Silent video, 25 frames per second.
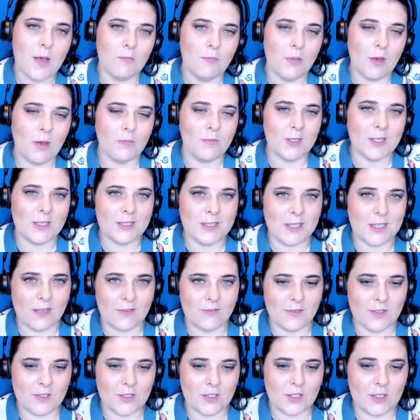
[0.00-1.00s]
public
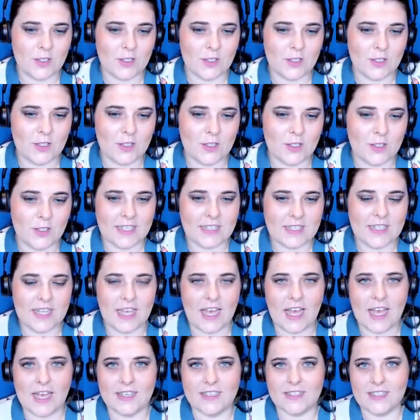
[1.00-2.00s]
service
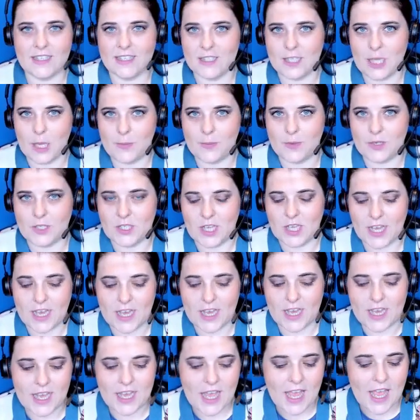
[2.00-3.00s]
translator and interpreter.